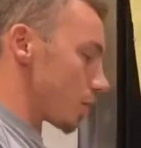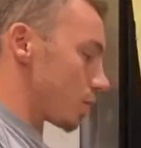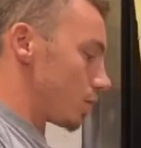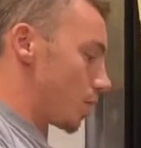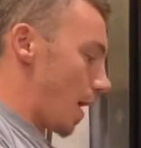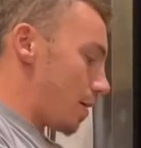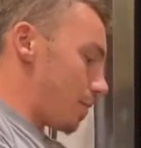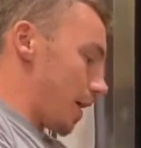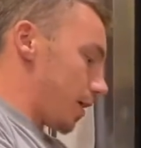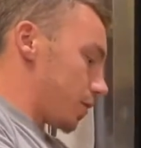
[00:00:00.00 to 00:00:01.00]
You can
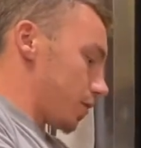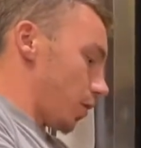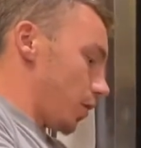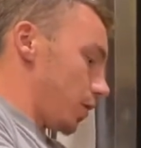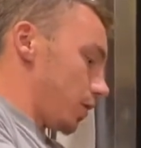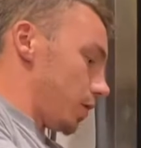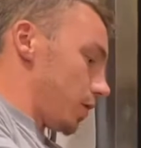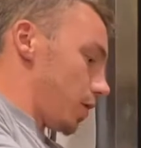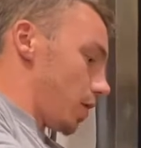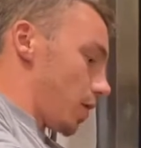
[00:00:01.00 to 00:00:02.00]
make certain
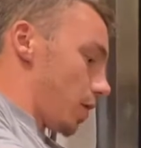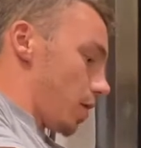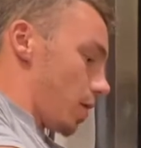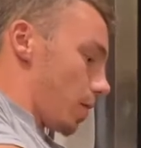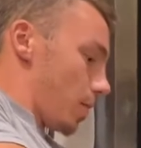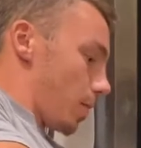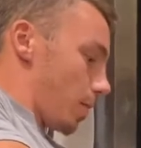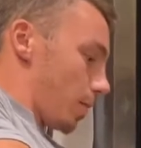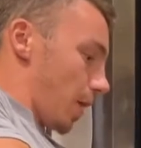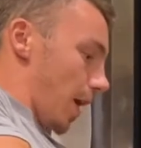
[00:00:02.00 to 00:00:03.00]

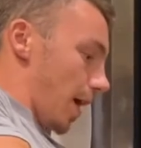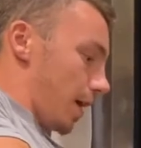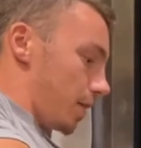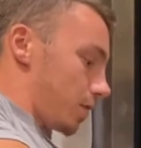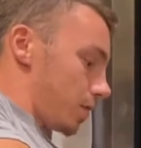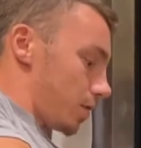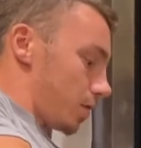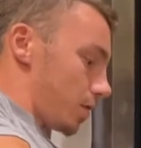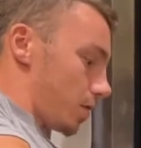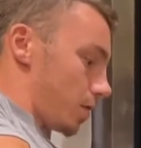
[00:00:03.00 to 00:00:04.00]
canned
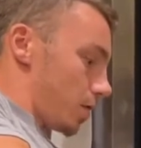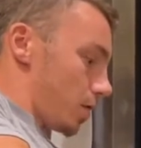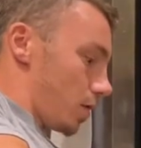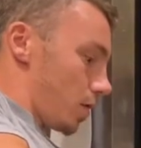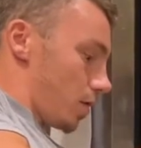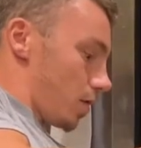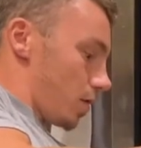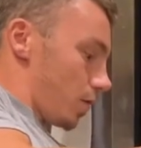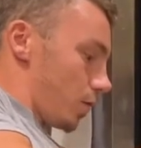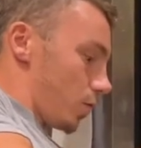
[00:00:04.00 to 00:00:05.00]

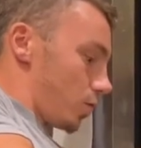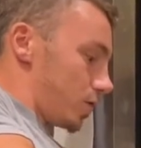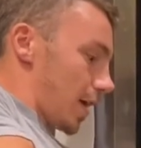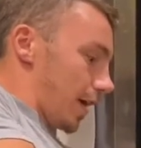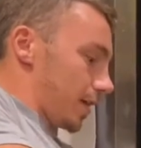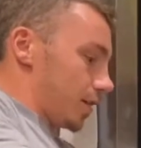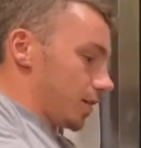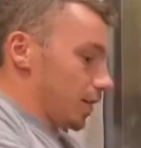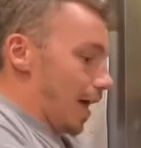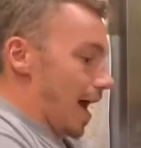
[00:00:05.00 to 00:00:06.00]
foods that can
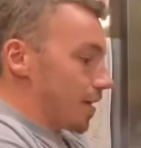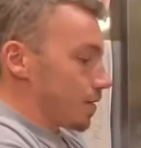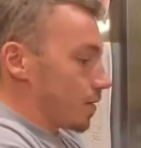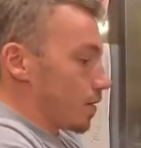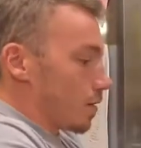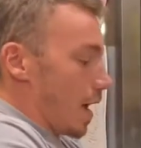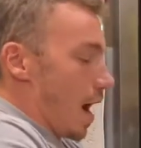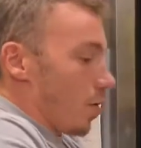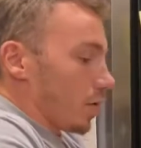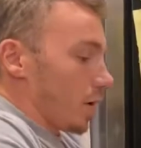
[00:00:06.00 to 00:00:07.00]
last
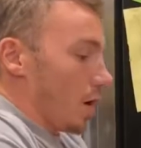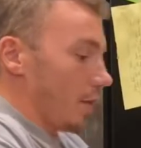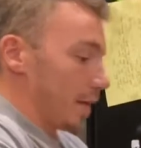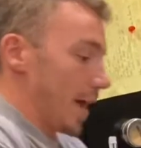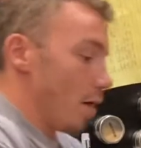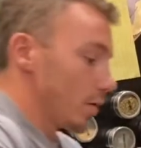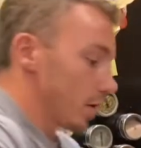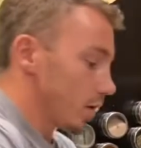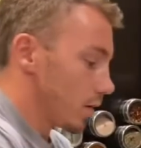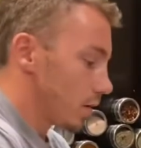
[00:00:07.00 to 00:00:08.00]
out on the
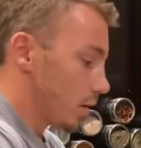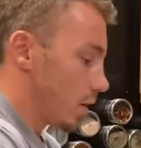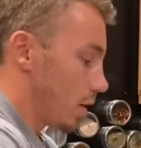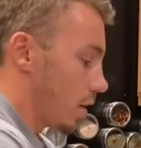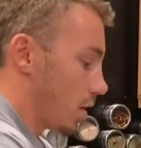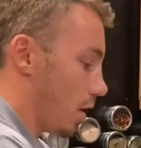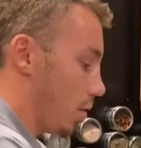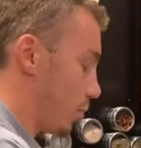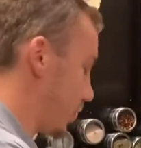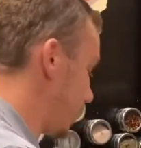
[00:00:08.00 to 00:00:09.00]
counter,
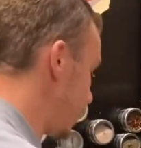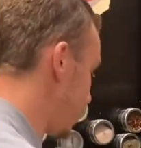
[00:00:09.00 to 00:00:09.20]
but these